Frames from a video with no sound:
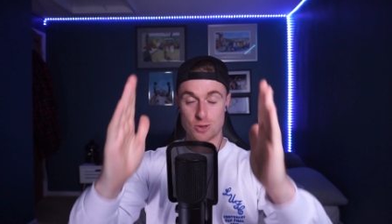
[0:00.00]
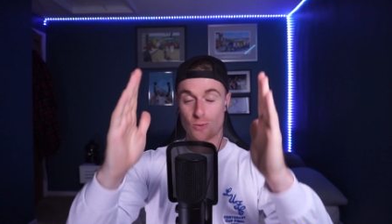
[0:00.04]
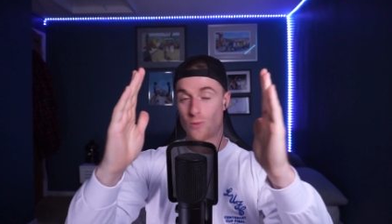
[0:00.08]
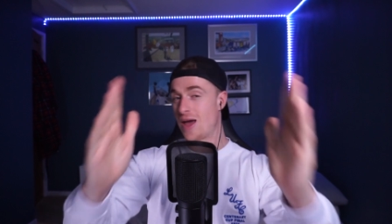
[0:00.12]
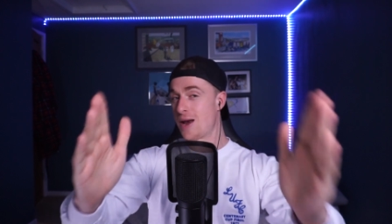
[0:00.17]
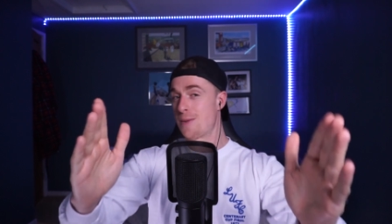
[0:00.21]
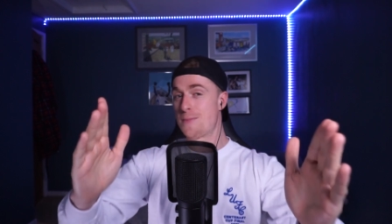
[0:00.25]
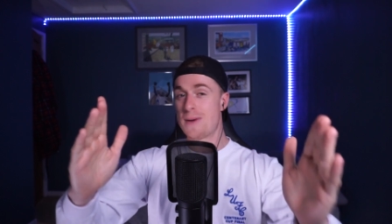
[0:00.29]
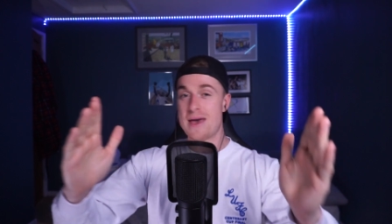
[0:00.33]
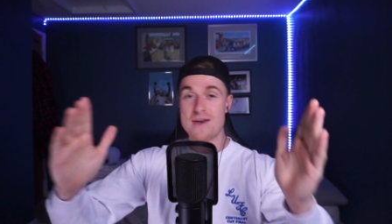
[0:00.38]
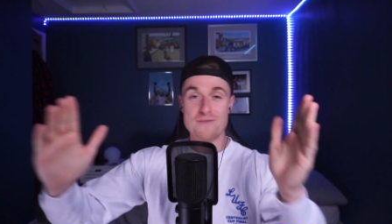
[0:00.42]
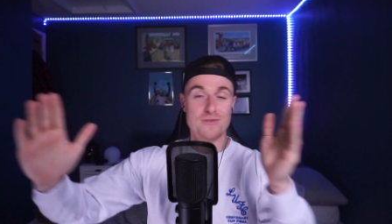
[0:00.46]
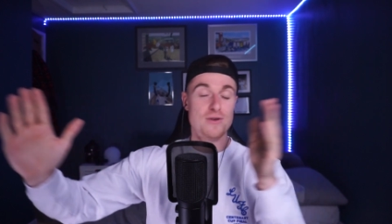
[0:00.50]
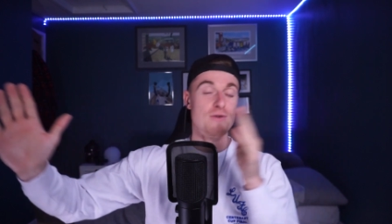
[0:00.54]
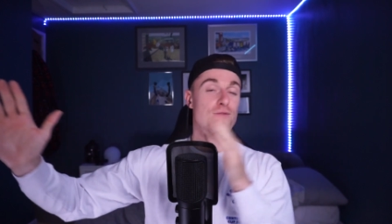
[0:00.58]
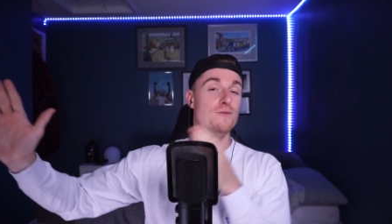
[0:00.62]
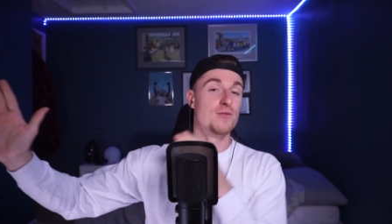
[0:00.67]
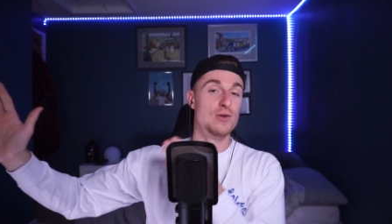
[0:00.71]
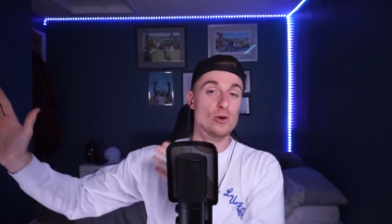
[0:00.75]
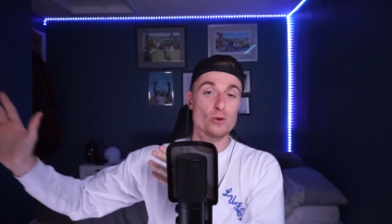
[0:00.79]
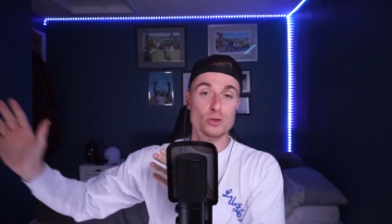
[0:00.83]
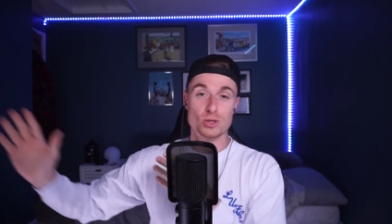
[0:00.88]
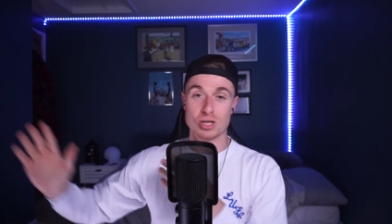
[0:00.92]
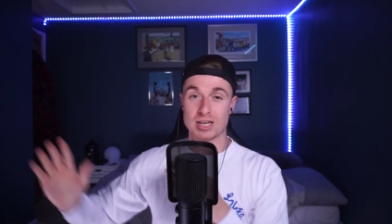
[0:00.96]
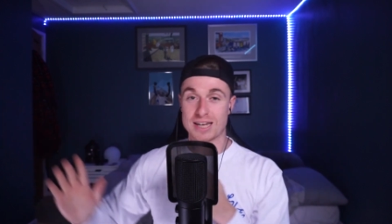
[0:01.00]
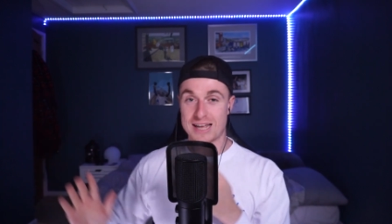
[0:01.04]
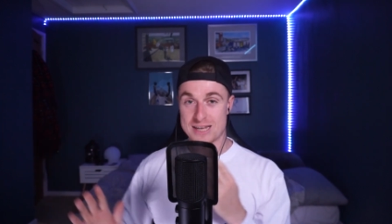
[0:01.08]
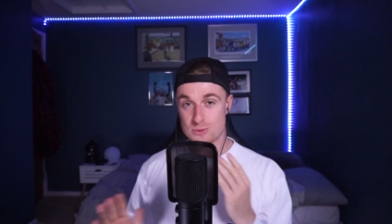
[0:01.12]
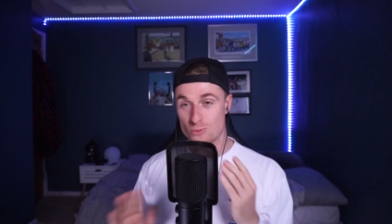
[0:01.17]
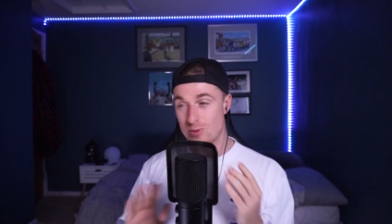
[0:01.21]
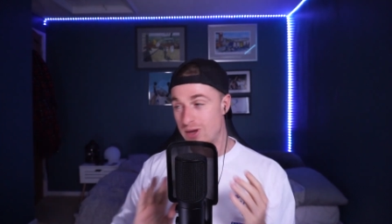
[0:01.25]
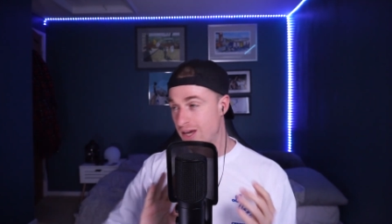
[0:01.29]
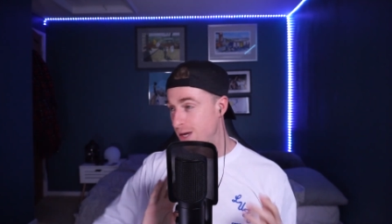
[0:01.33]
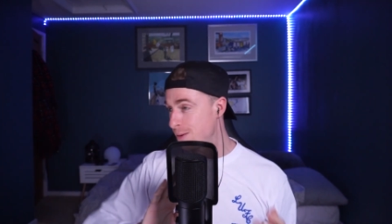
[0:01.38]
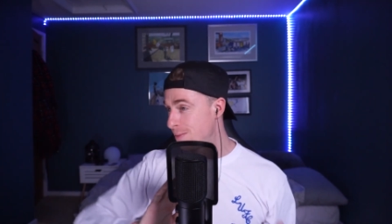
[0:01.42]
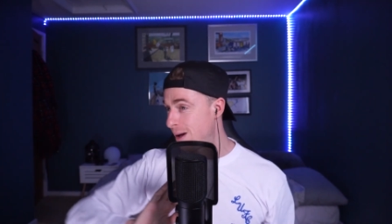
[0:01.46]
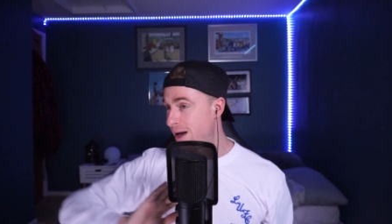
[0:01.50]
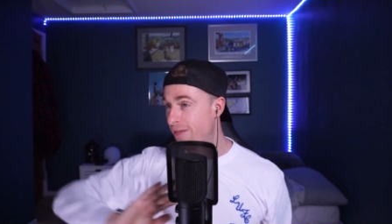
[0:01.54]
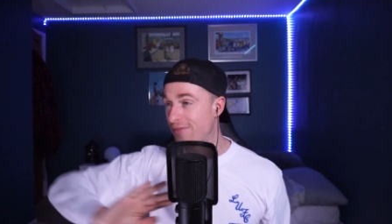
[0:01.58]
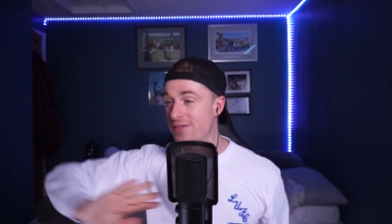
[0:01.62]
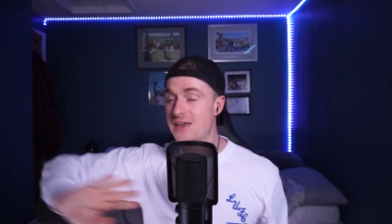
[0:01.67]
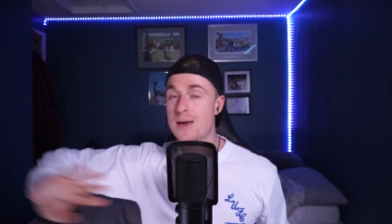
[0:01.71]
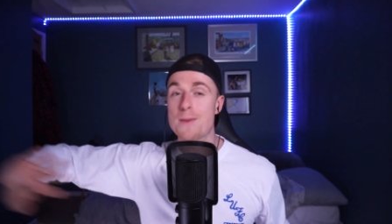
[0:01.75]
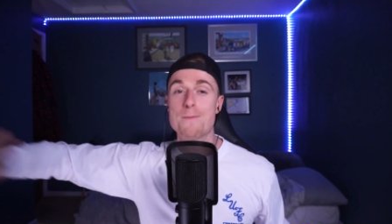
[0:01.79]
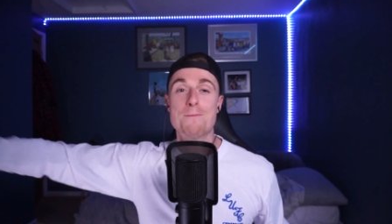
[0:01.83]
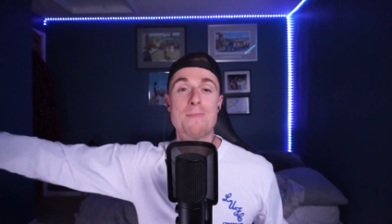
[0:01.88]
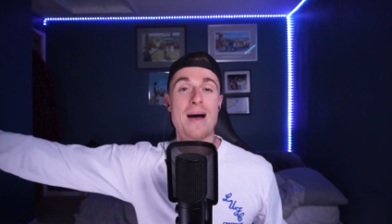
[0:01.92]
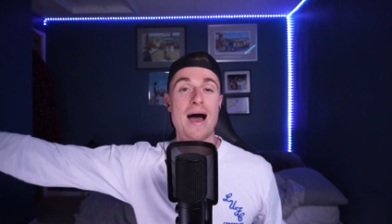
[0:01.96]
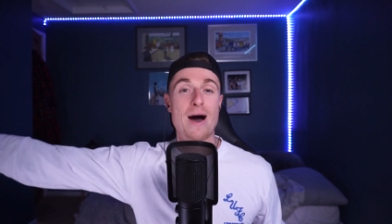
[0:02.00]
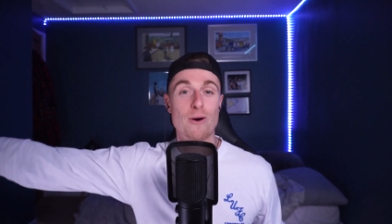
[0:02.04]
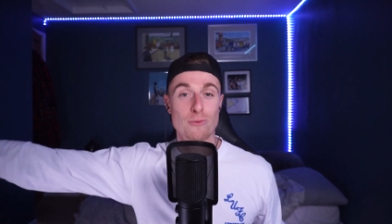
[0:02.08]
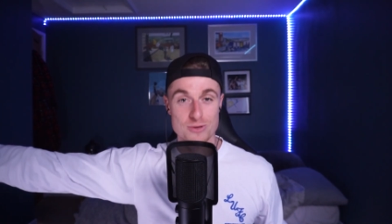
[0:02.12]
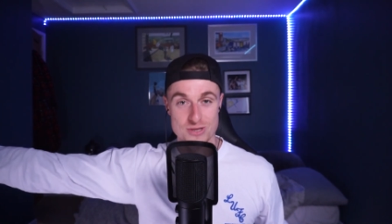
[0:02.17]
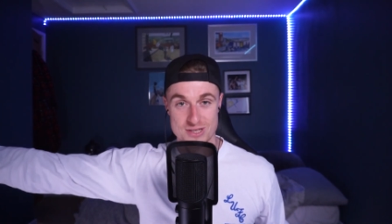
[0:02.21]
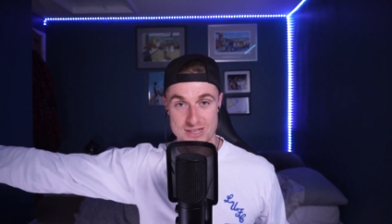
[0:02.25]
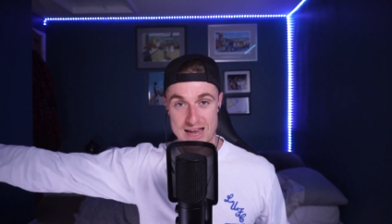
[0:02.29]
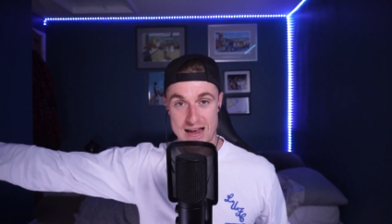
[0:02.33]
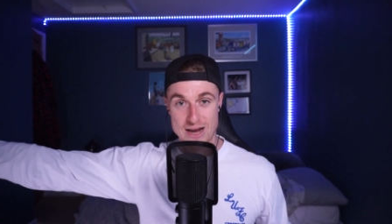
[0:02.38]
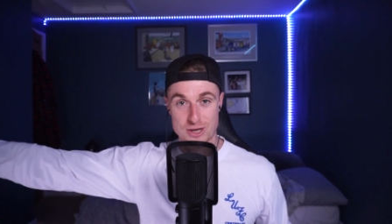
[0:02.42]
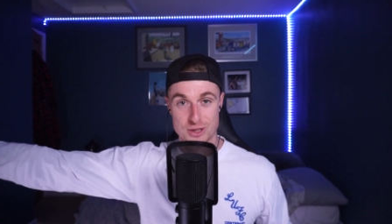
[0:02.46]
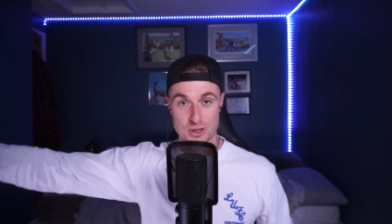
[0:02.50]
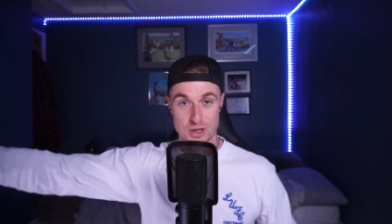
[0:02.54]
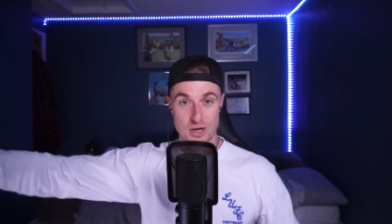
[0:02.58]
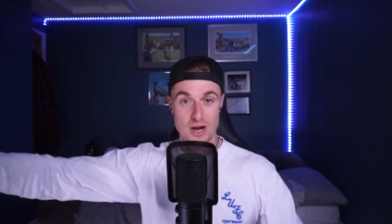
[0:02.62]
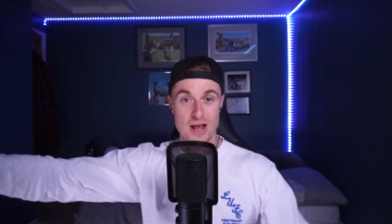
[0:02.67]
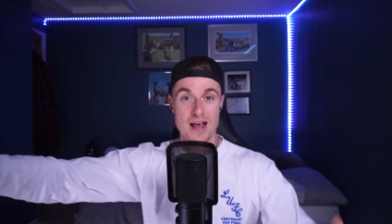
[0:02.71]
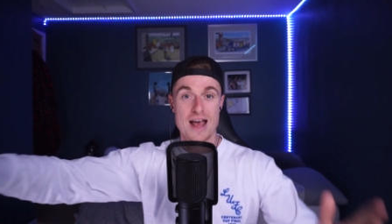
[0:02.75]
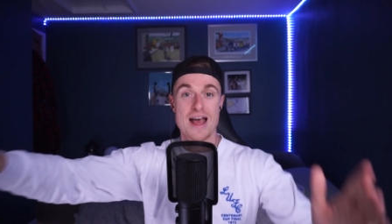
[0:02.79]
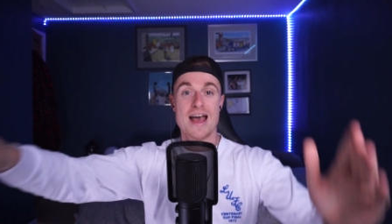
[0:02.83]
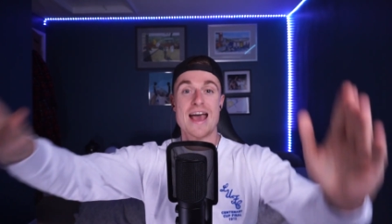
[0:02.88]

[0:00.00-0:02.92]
We had a bit of confusion last week about the about section.